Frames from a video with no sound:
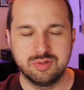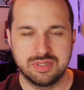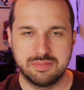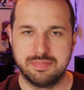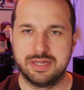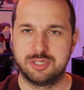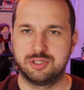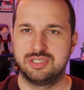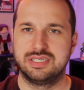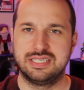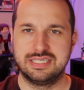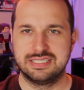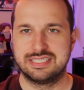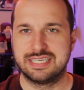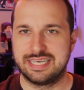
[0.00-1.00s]
dimension
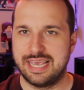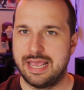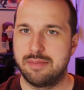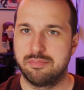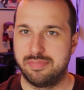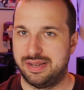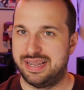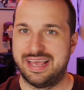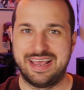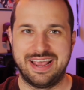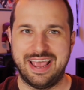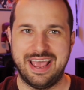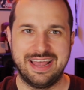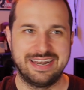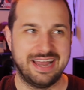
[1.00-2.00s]
into gameplay,
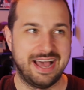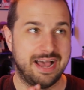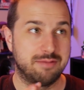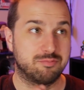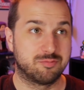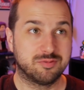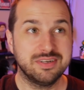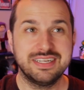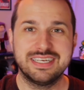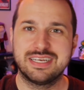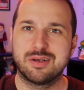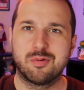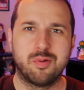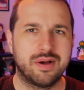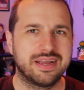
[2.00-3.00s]
and I'm really
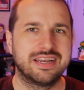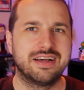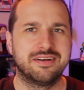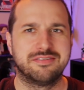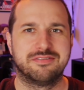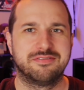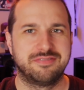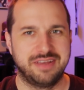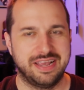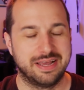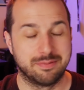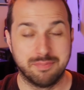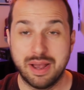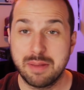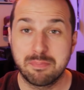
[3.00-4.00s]
quite a
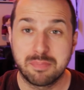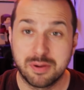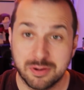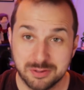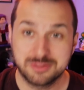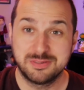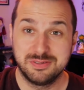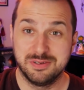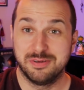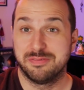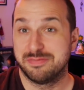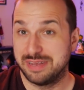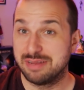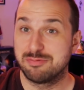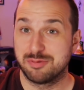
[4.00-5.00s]
fan. My two personal
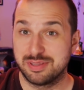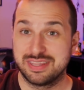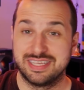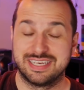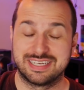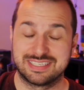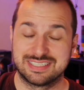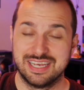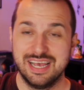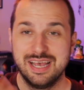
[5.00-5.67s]
favorite things